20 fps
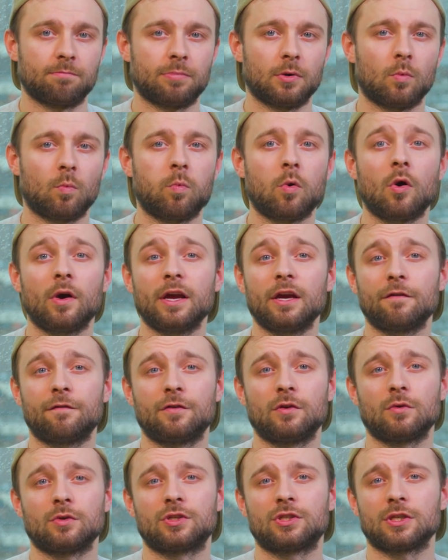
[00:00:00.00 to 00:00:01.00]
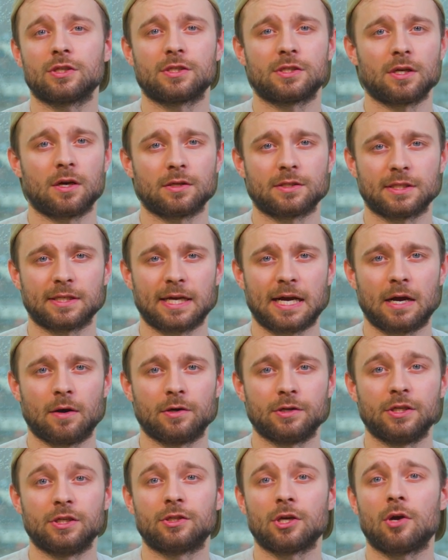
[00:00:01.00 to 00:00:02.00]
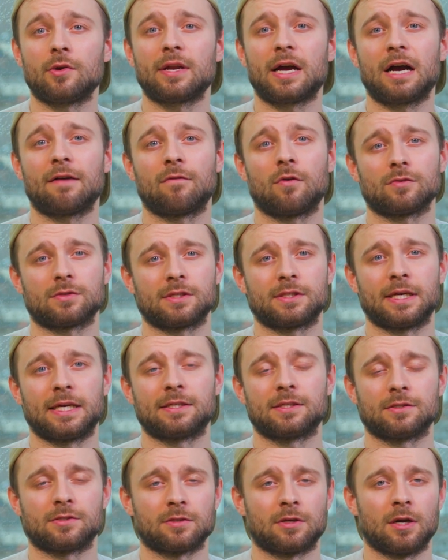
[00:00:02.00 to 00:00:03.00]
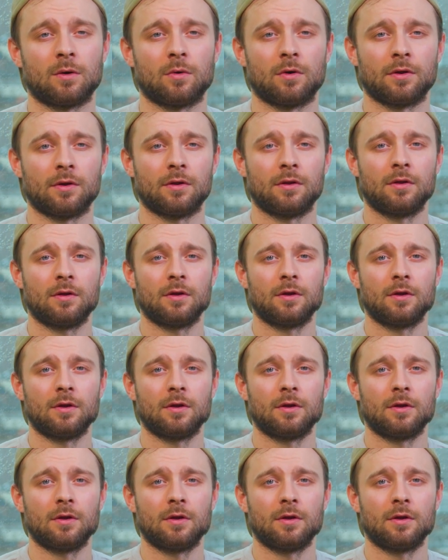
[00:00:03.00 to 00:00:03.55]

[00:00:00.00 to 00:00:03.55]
but what if you're just starting out and you don't have lots of data to go on?